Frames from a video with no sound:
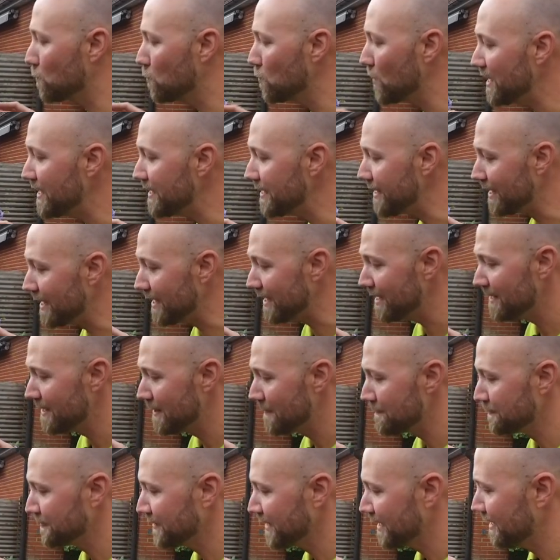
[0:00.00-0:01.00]
windy,
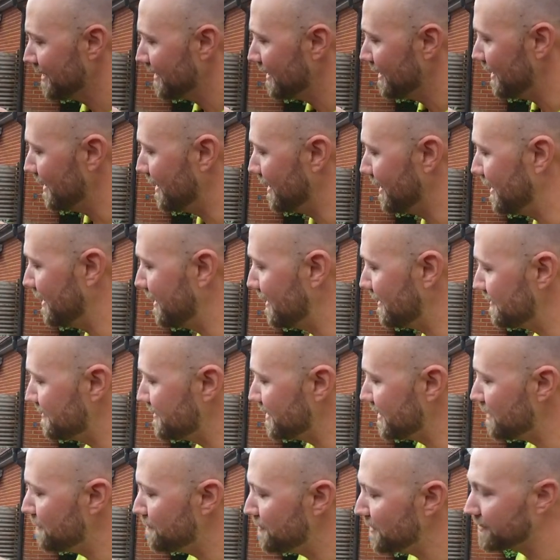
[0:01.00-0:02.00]

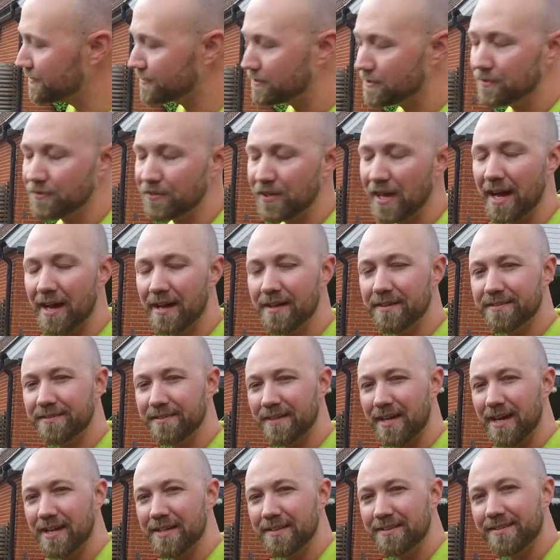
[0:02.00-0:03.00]
the hibiscus
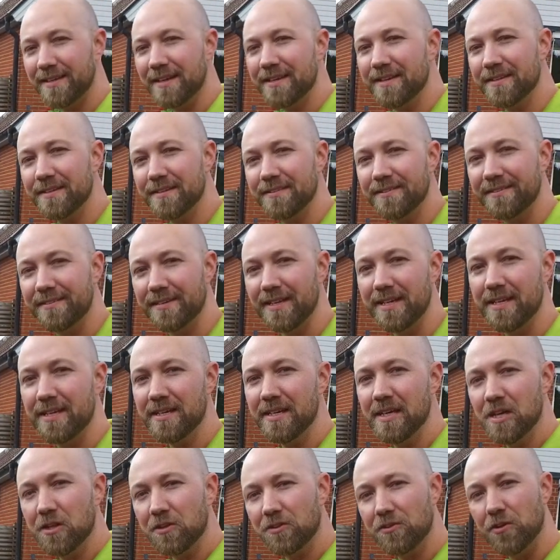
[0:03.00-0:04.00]
has a
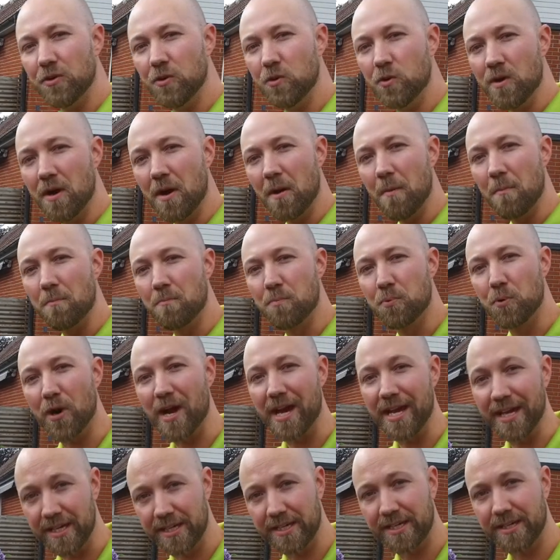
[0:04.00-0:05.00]
tendency to
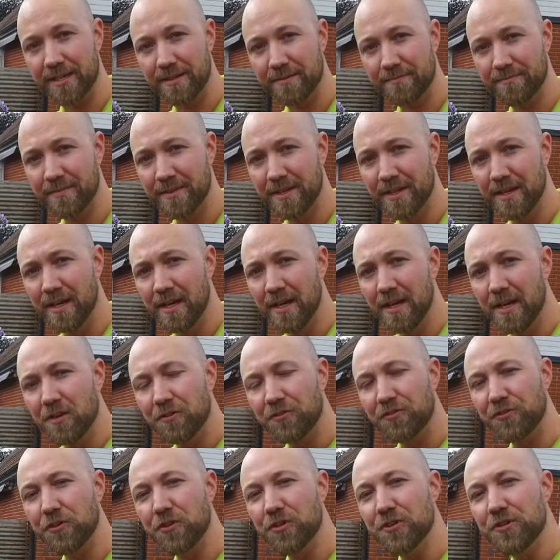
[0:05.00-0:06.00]
break.
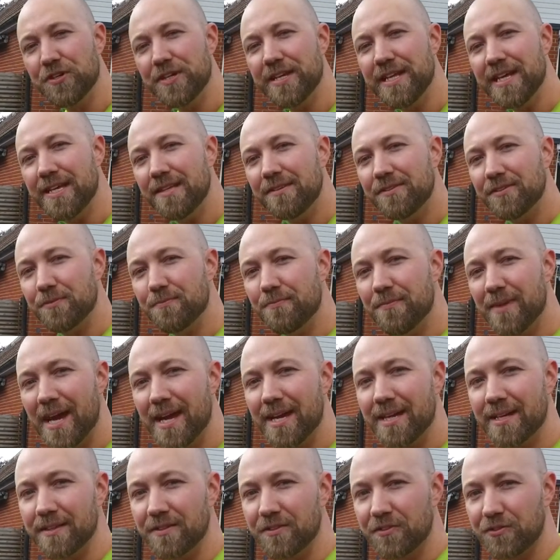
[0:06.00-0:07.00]
So you need to
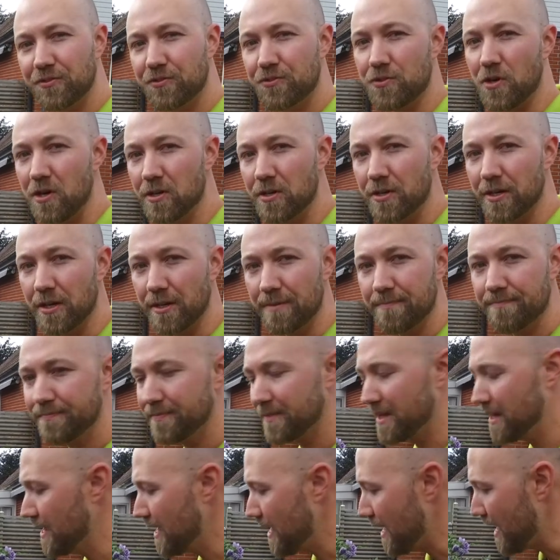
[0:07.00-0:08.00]
make it stronger.
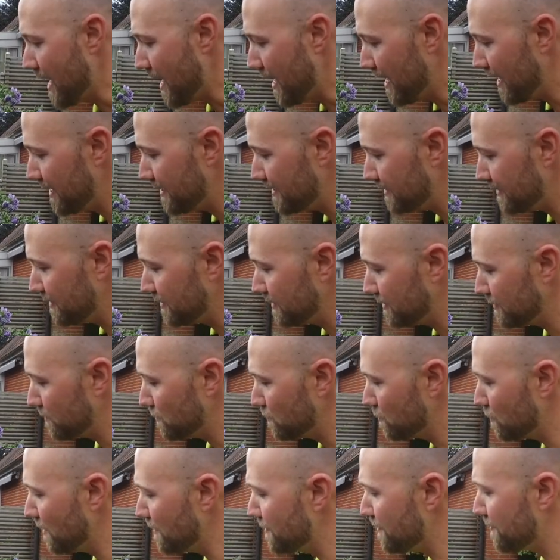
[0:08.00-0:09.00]
And
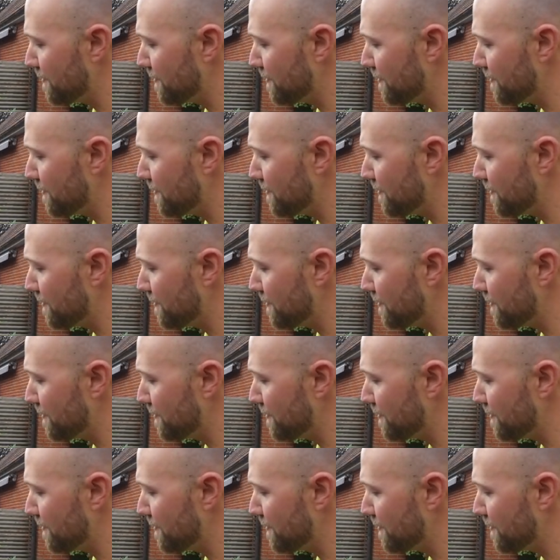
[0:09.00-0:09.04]
one